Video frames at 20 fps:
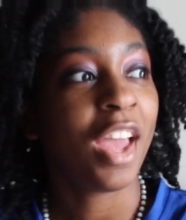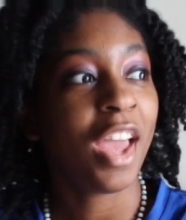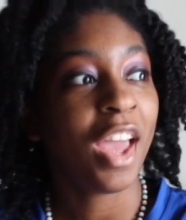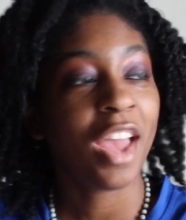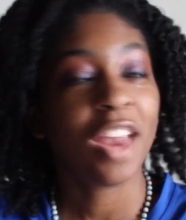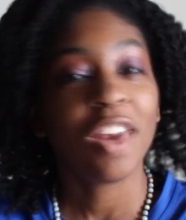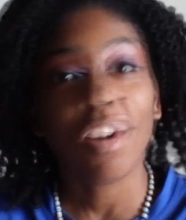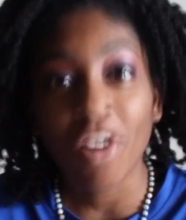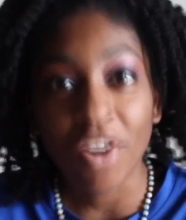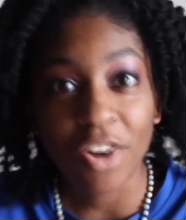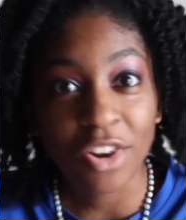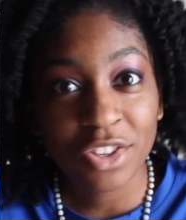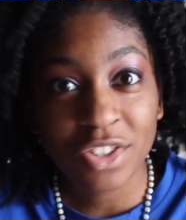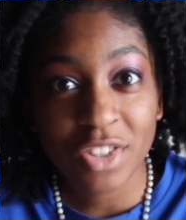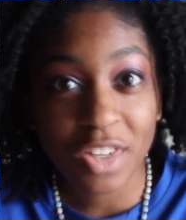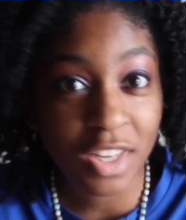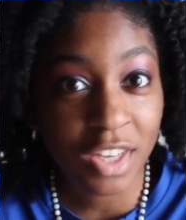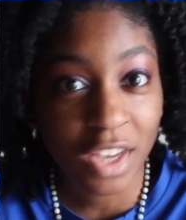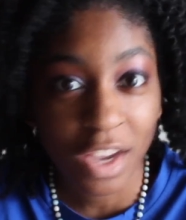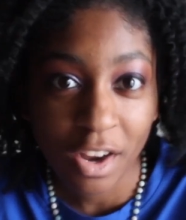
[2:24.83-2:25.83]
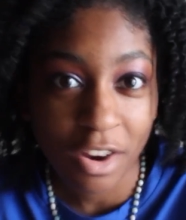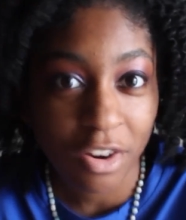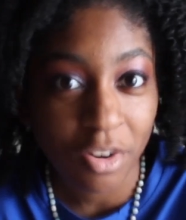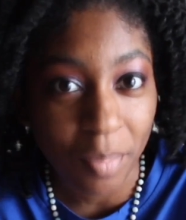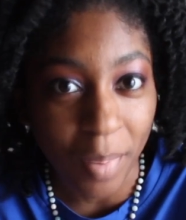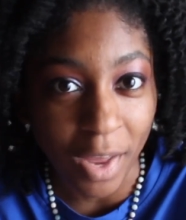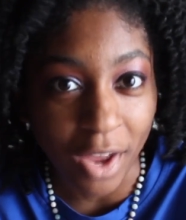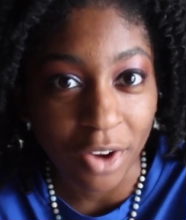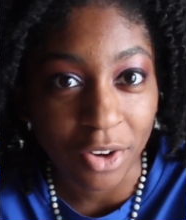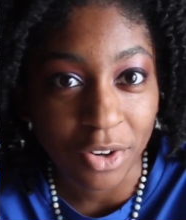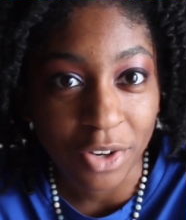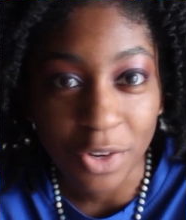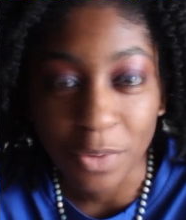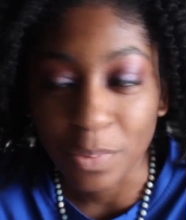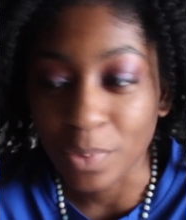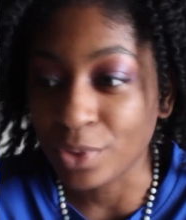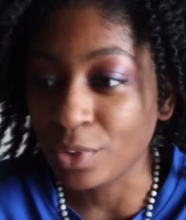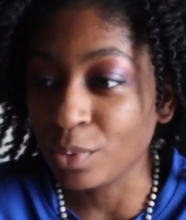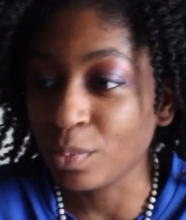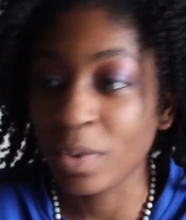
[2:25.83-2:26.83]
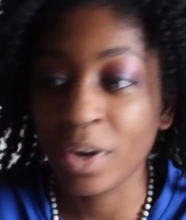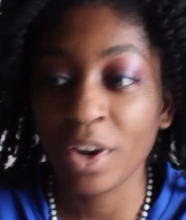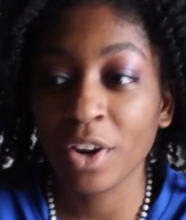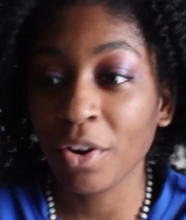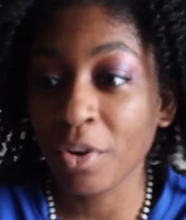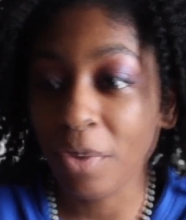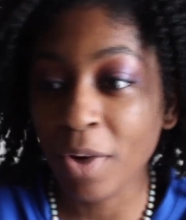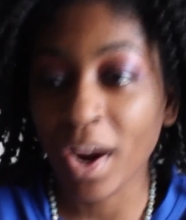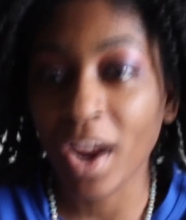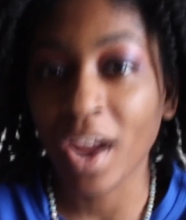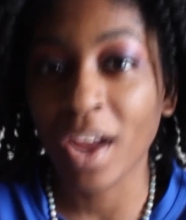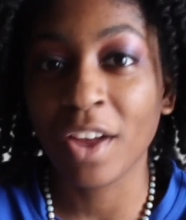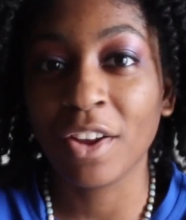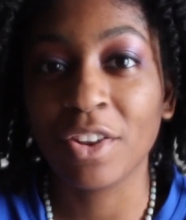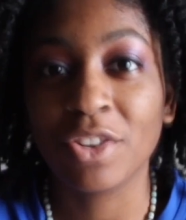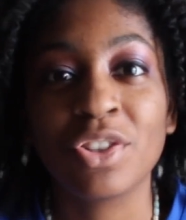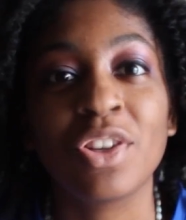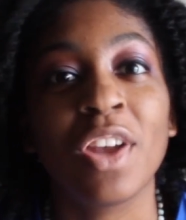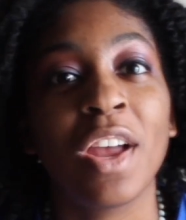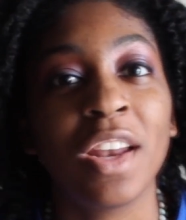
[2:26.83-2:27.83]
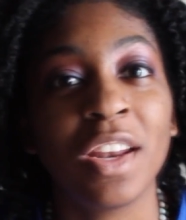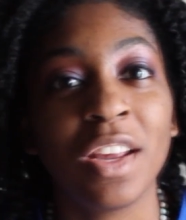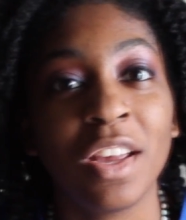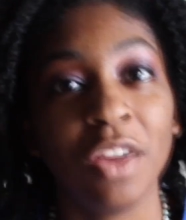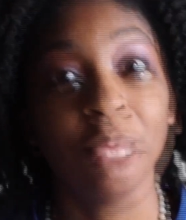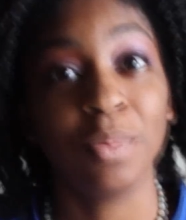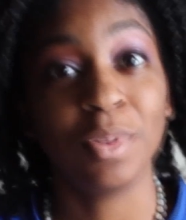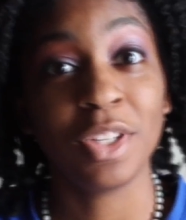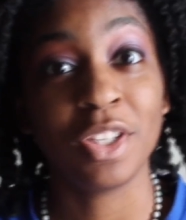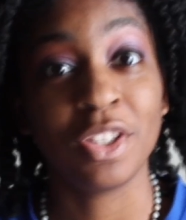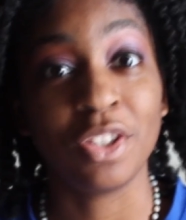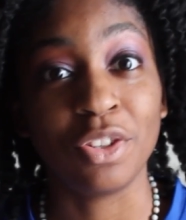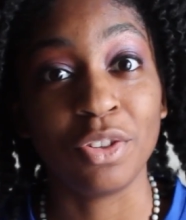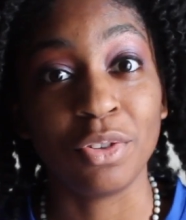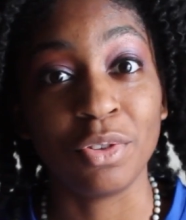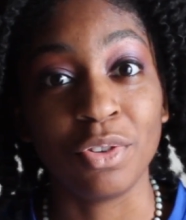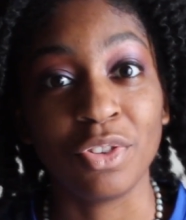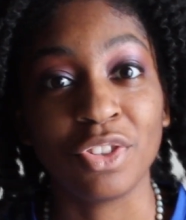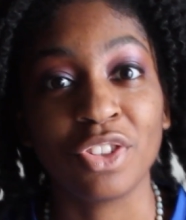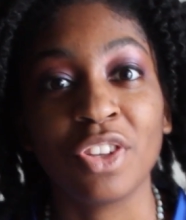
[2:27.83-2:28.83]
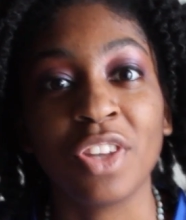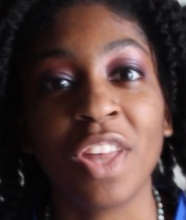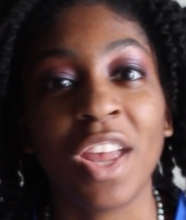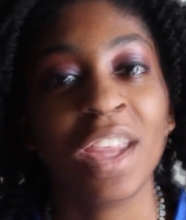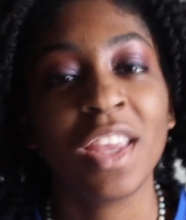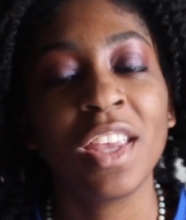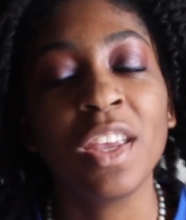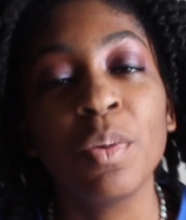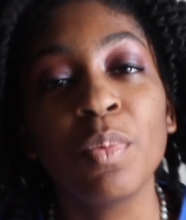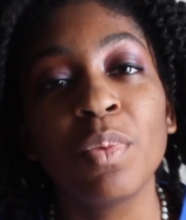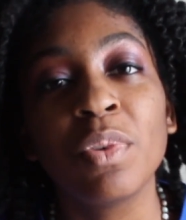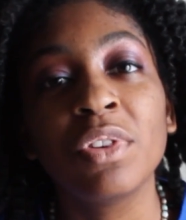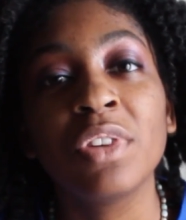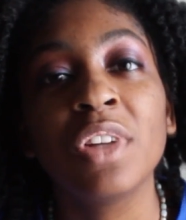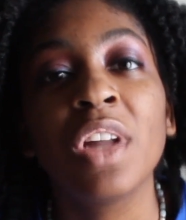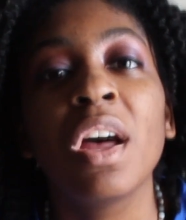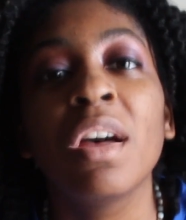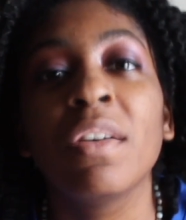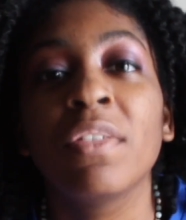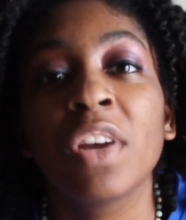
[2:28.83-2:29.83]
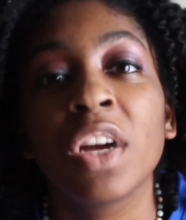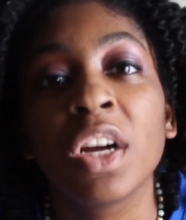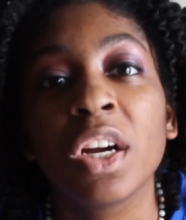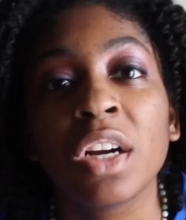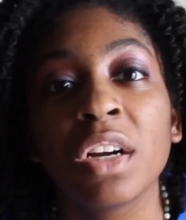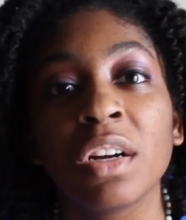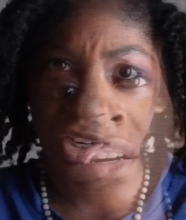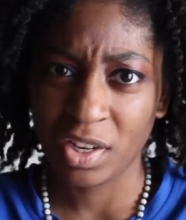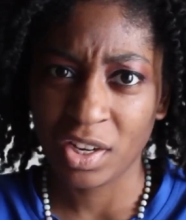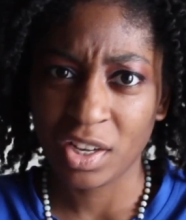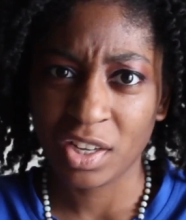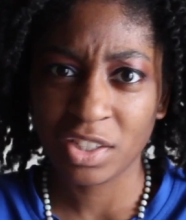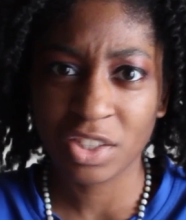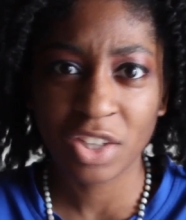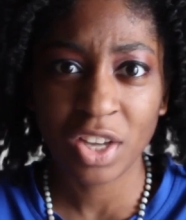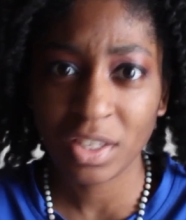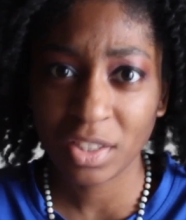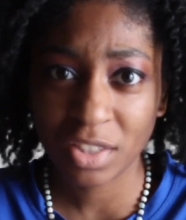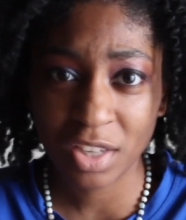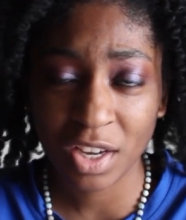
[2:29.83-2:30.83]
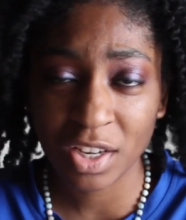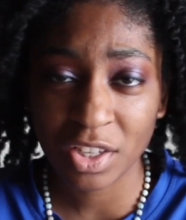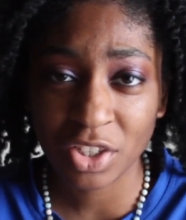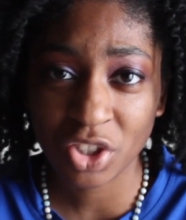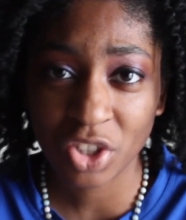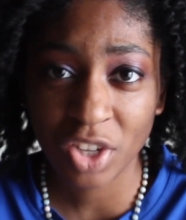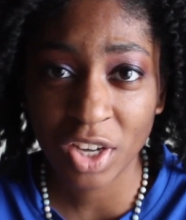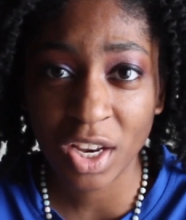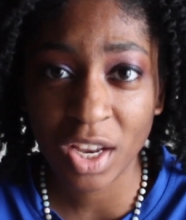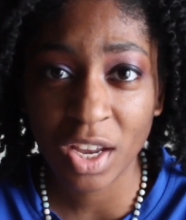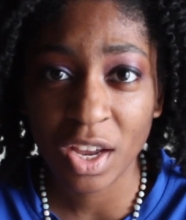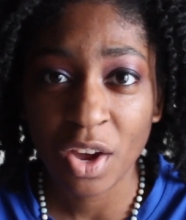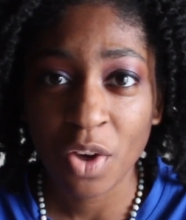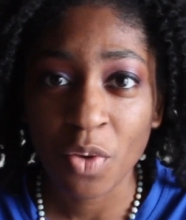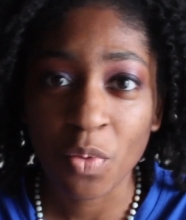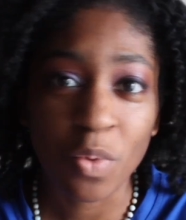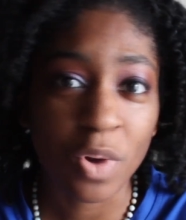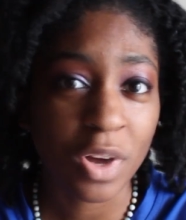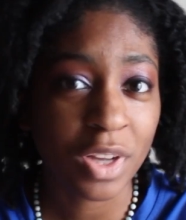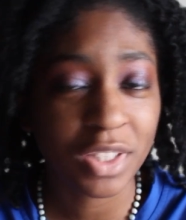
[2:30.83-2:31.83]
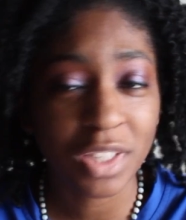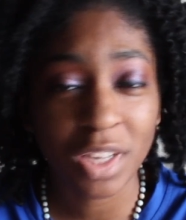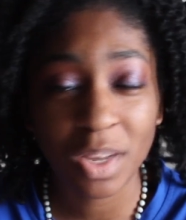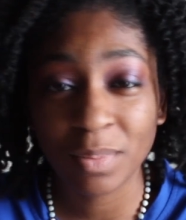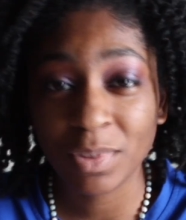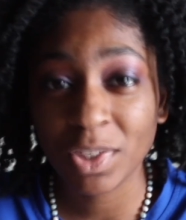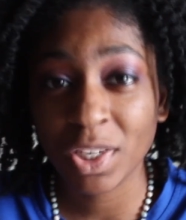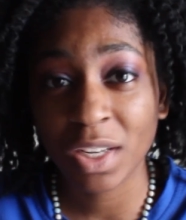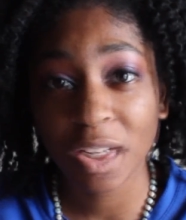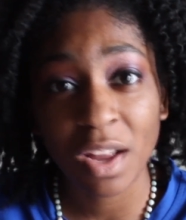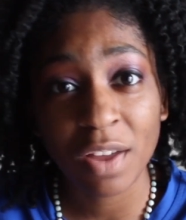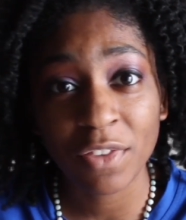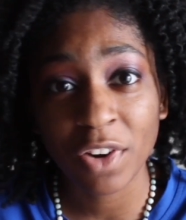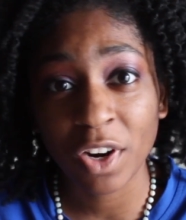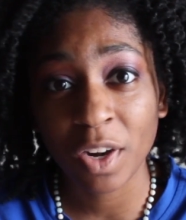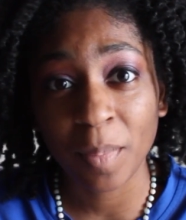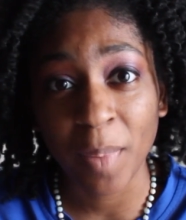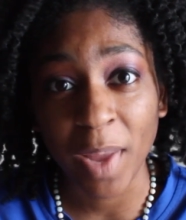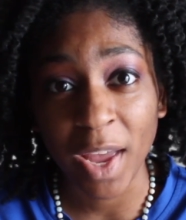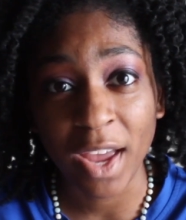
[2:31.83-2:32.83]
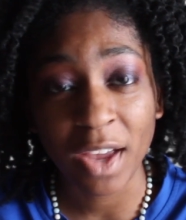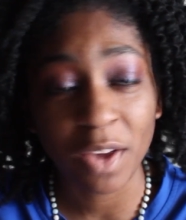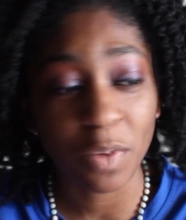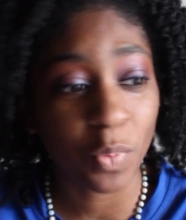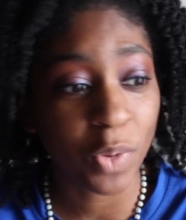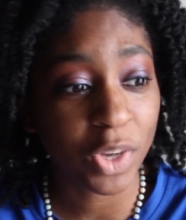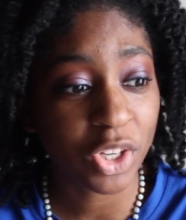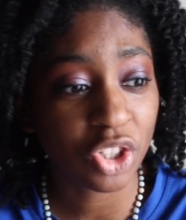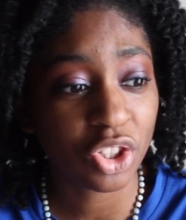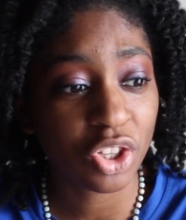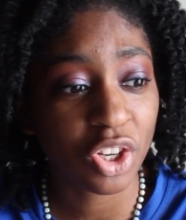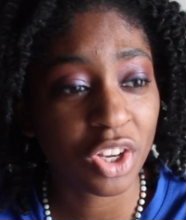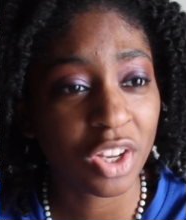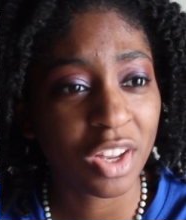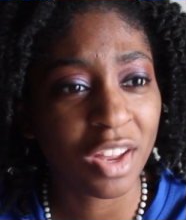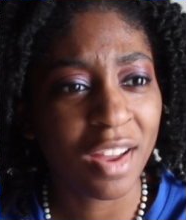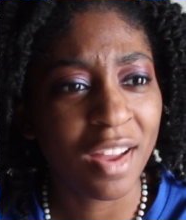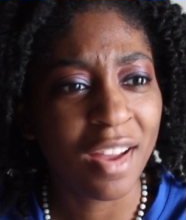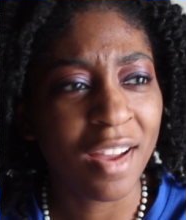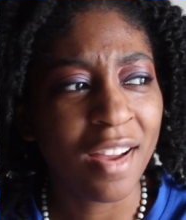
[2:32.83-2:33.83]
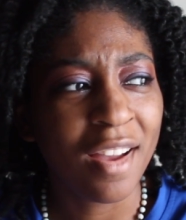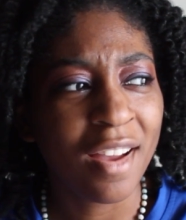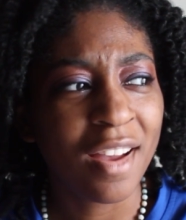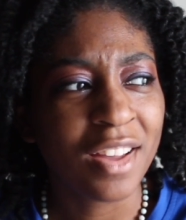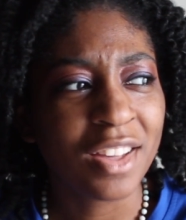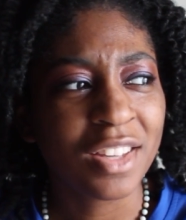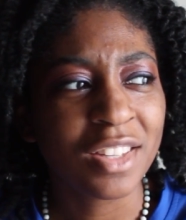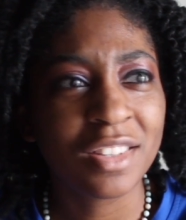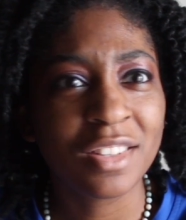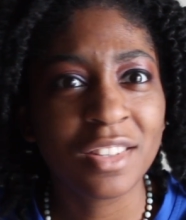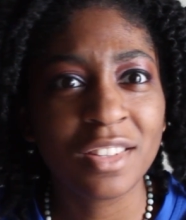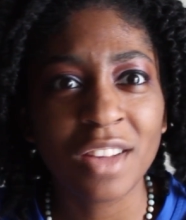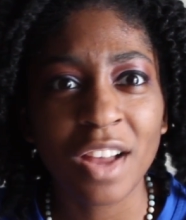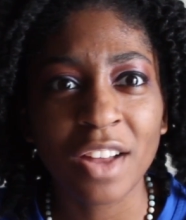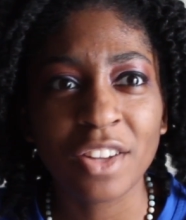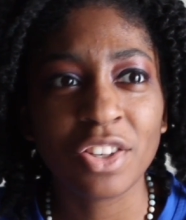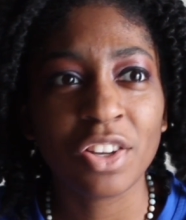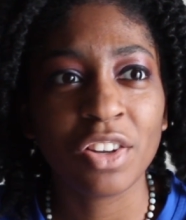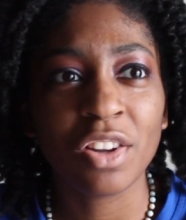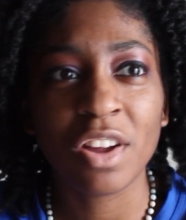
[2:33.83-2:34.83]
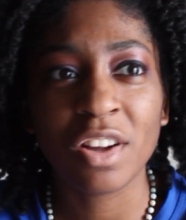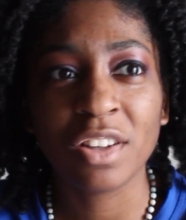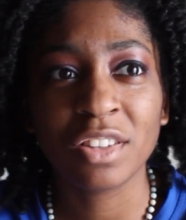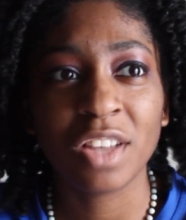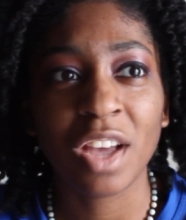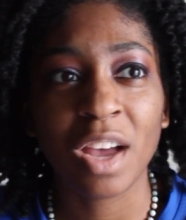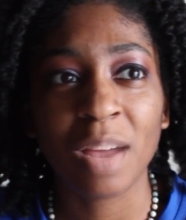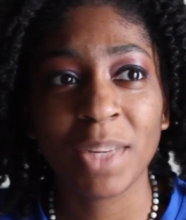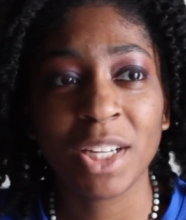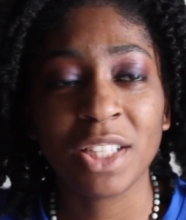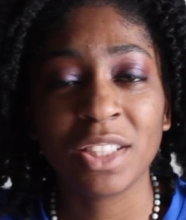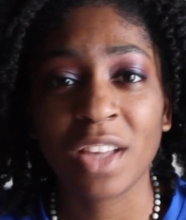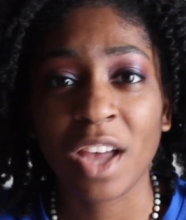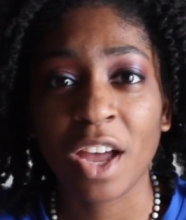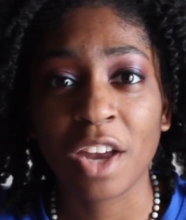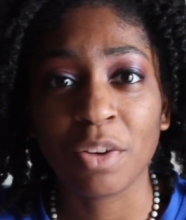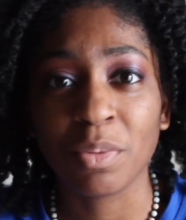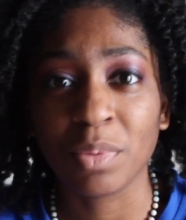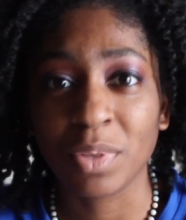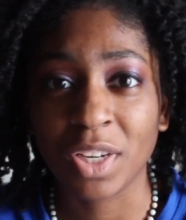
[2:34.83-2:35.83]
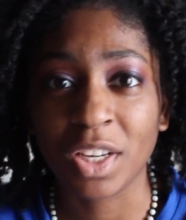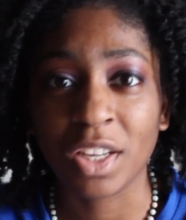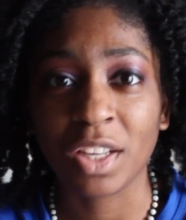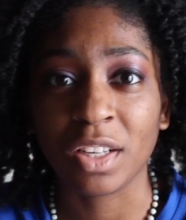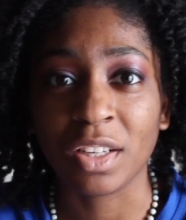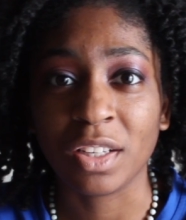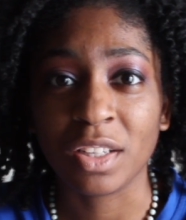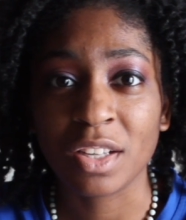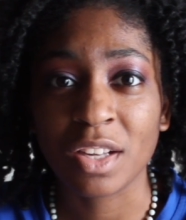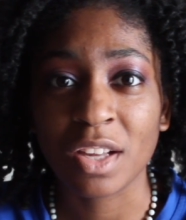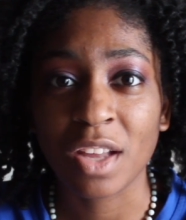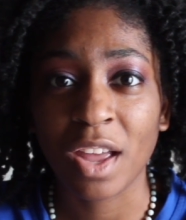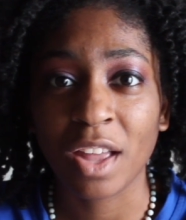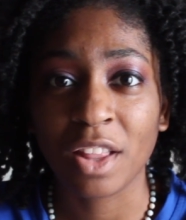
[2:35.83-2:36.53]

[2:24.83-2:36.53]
And all she cared about was running around trying to help this dude so that he will love her. Just because she wants him to love her back, which took such a long time, that's kind of ridiculous.